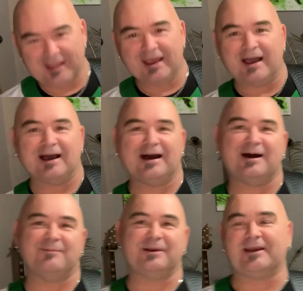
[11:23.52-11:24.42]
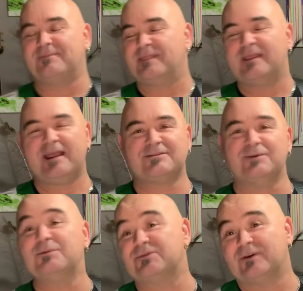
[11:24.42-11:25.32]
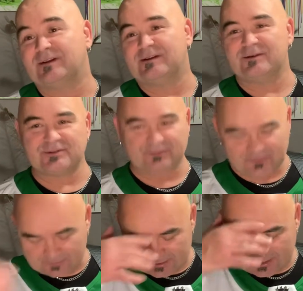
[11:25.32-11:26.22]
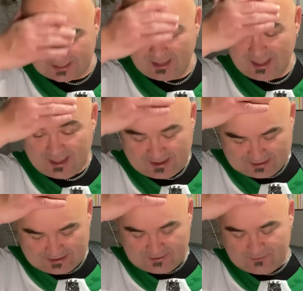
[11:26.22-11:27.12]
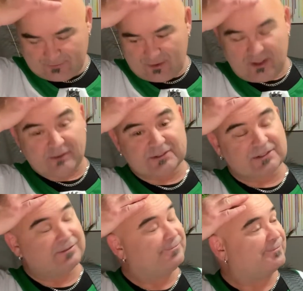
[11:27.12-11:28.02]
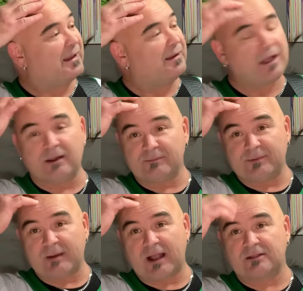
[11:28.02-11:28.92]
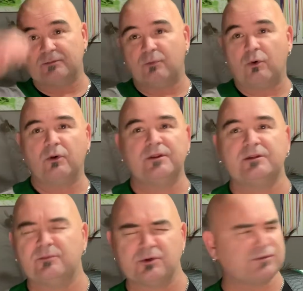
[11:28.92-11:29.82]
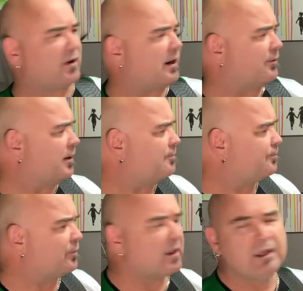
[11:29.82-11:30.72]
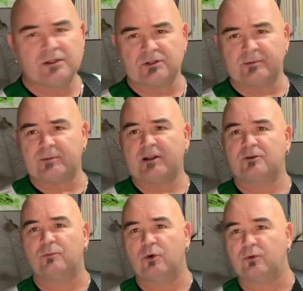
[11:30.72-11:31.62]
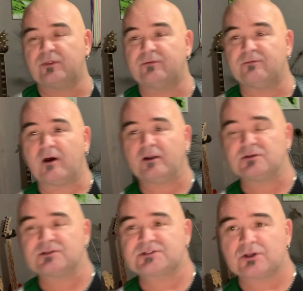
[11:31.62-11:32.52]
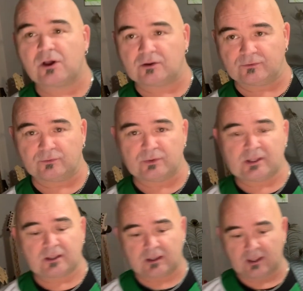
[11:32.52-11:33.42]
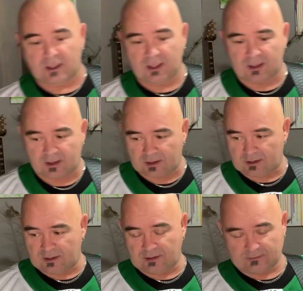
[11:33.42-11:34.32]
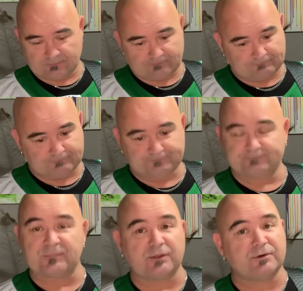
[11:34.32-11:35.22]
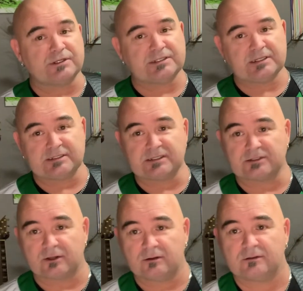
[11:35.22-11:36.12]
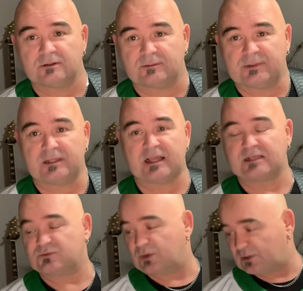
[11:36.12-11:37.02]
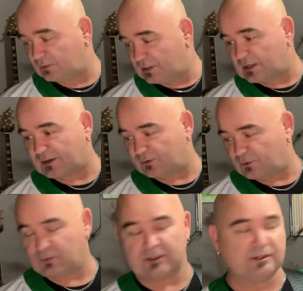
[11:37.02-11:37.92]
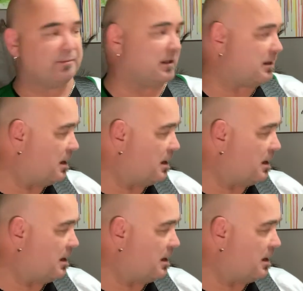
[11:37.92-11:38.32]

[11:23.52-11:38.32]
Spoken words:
but it was fun. It was a fun one today. Overall, and so I'll be back tomorrow. I think tomorrow's Friday, right? So I'll be back tomorrow with the final song of the week. Another AC/DC song. It'll be the last one of the week. I don't know what it'll be.